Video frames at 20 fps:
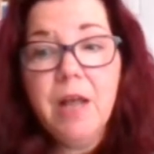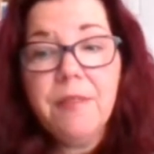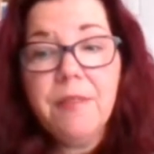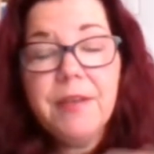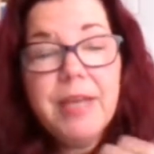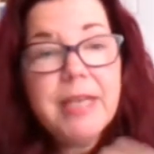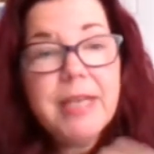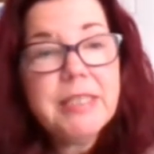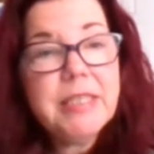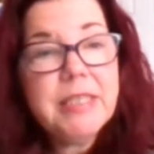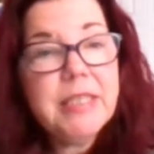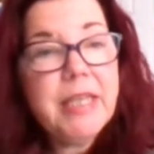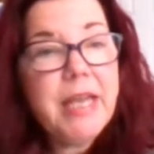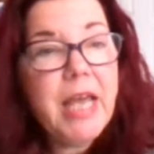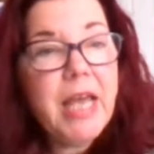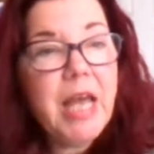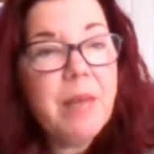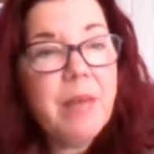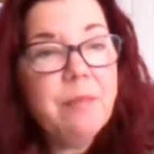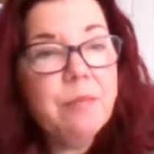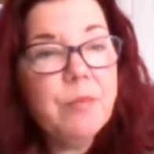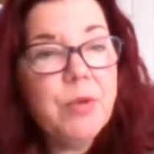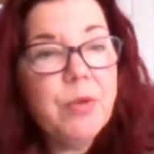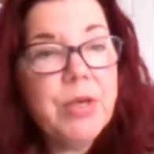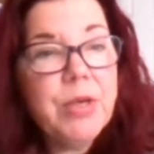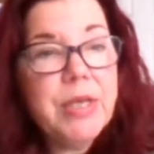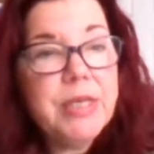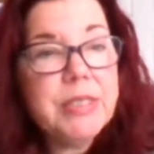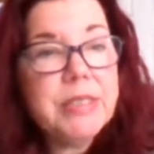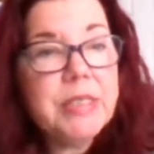The next thing that happened
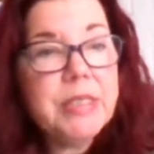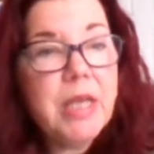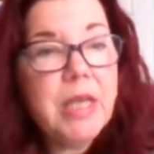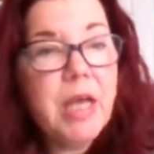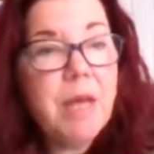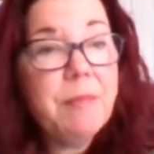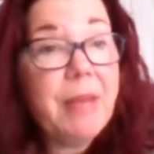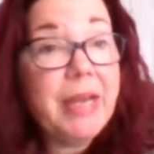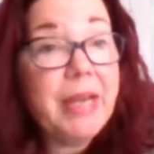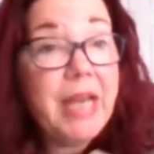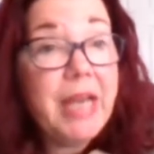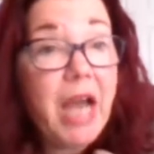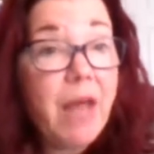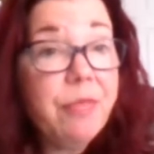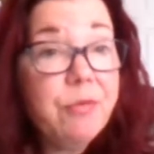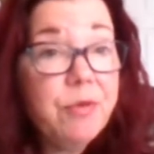was I got